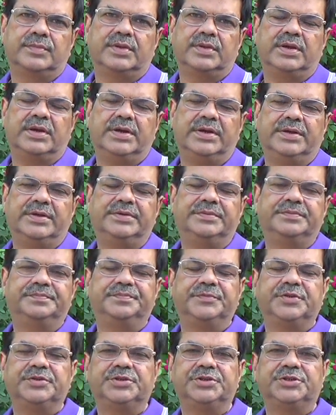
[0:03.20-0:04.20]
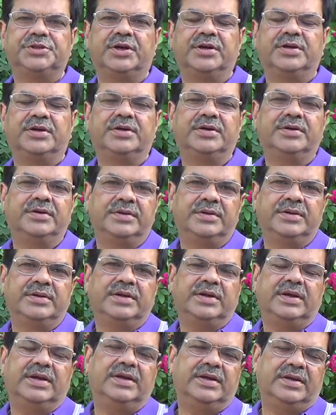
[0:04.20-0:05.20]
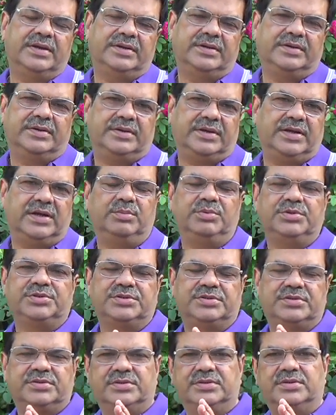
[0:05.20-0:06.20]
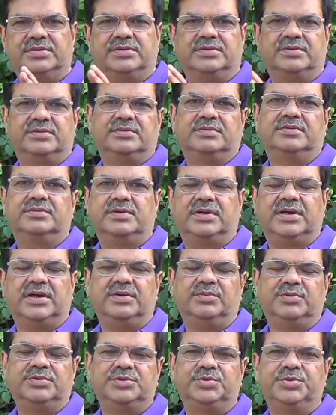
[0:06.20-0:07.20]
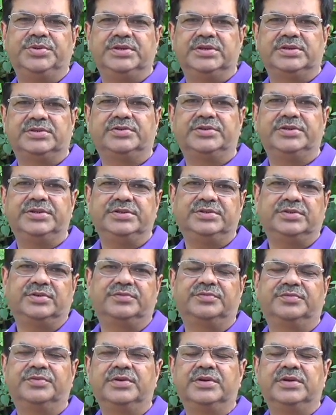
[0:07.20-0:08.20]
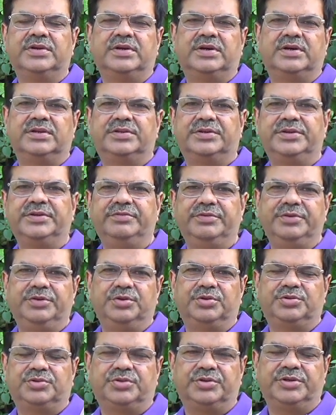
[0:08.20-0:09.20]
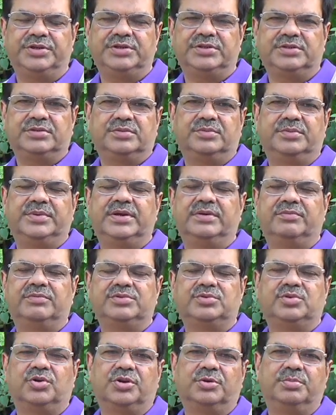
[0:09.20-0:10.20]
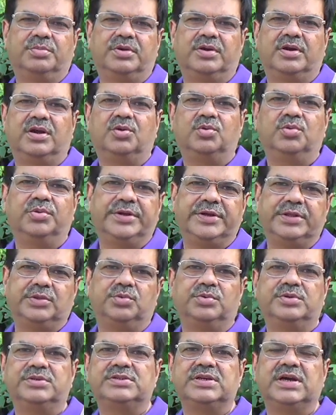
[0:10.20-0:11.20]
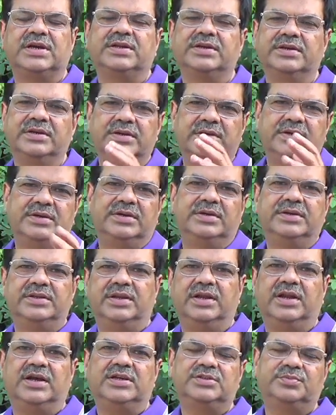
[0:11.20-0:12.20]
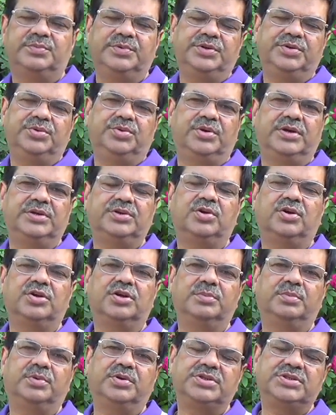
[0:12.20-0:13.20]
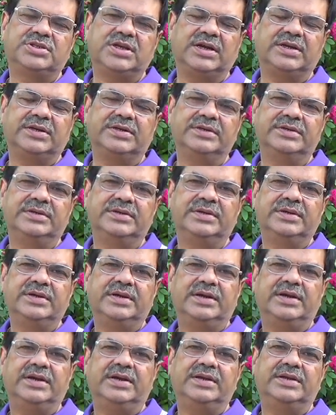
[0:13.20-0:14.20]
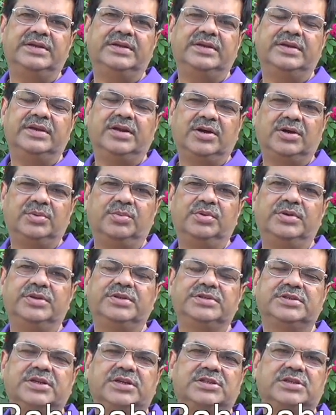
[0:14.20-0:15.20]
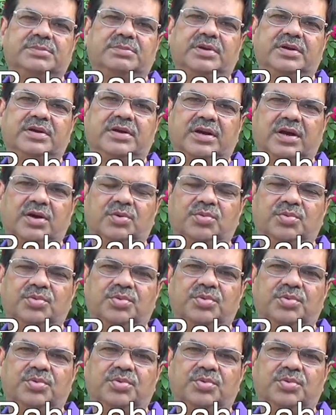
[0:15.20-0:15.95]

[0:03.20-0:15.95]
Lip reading: Hi, this is Shanker, and I was doing a series of a 3-video series where I was talking about Rahu, Ketu, and Saturn. In the last video, I talked about Saturn, and now I will discuss about Rahu.